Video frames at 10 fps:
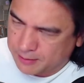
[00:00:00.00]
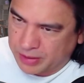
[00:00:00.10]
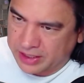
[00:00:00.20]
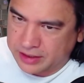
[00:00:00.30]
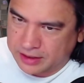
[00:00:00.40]

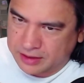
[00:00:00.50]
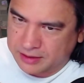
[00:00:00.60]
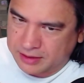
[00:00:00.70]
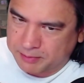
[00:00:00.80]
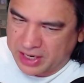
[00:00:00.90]
By
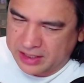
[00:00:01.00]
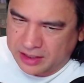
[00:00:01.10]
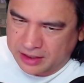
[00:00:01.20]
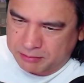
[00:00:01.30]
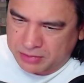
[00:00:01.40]

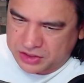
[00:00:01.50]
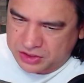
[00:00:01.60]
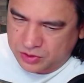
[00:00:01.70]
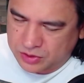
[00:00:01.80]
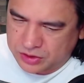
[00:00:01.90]
not
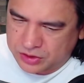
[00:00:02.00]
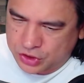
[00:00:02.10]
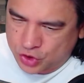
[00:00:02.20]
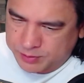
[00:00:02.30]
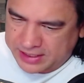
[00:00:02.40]
much, do
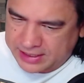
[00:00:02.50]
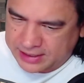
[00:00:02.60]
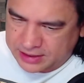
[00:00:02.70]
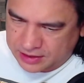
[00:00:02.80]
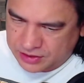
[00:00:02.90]
you mean it
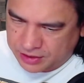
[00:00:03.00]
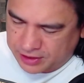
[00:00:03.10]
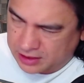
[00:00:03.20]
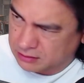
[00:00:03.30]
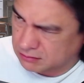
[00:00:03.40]
does nothing?